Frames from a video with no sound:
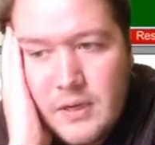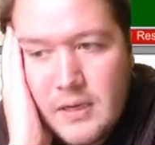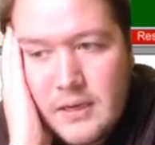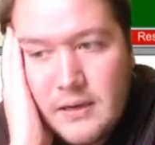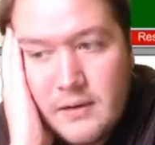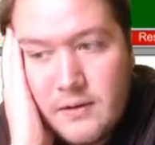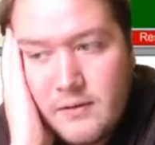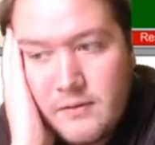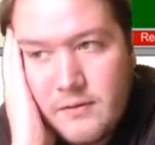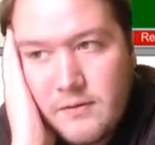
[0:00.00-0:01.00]
uh,
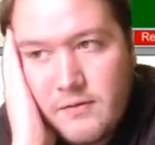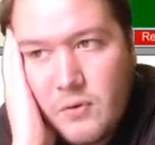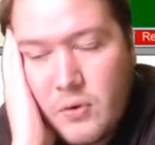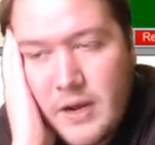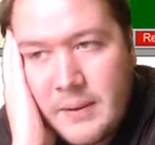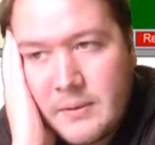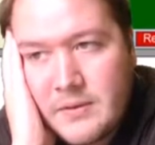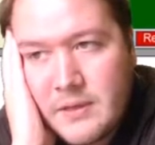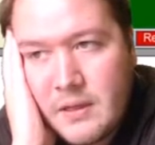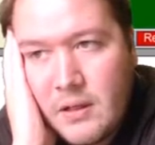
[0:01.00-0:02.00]
four
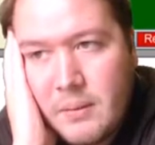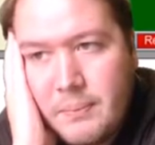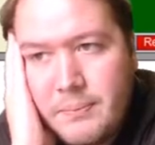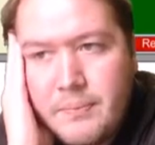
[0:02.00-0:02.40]
diamonds and a club